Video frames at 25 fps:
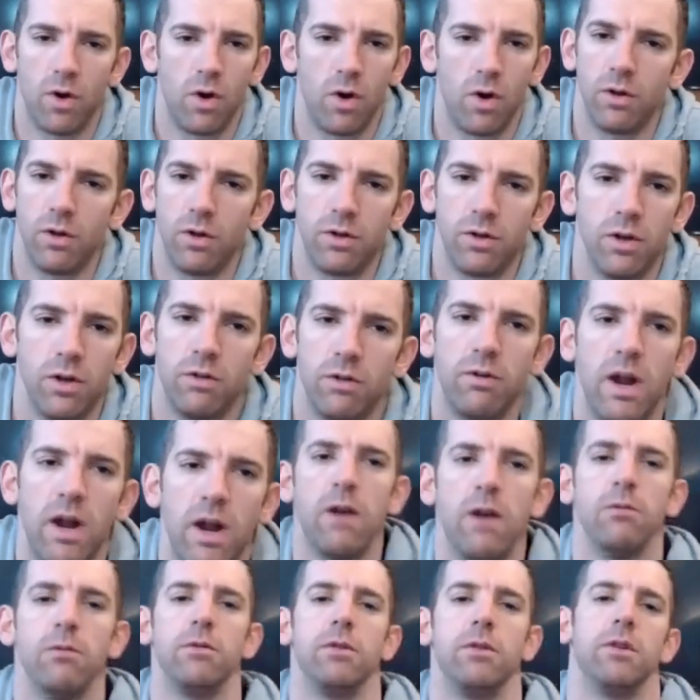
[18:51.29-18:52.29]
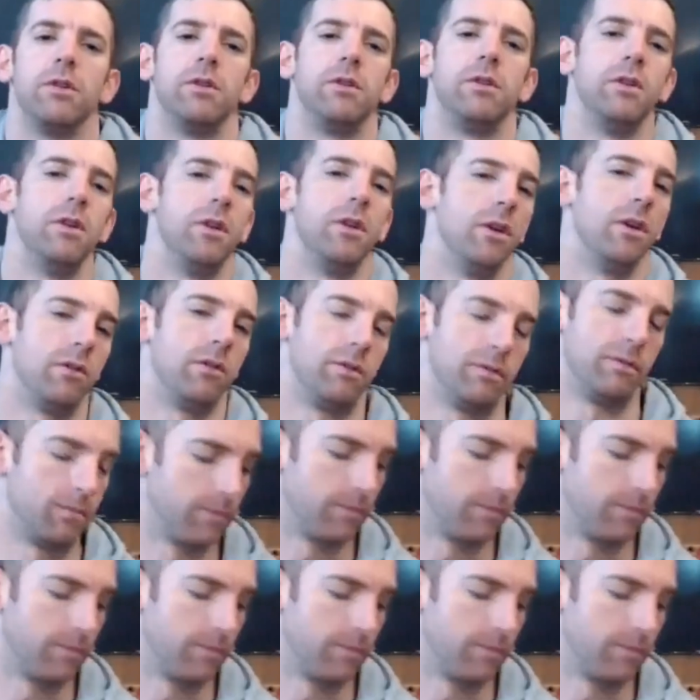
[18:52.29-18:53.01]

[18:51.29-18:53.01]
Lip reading: all year round? Do you know?